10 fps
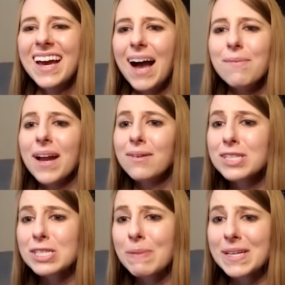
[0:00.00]
I mean, I was
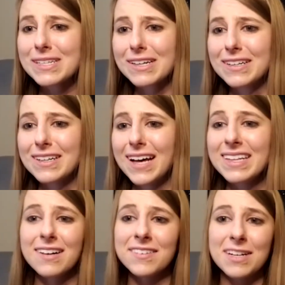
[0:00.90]
a space girl, and
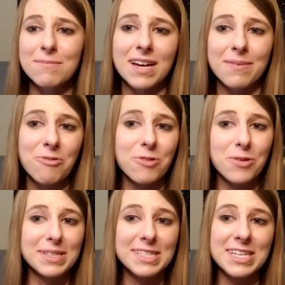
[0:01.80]
then all of a sudden I'm talking about
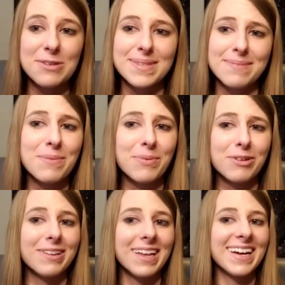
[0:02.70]
Rubik's Cubes, and people
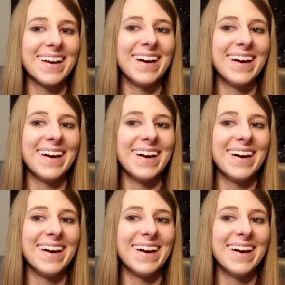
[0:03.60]
are like,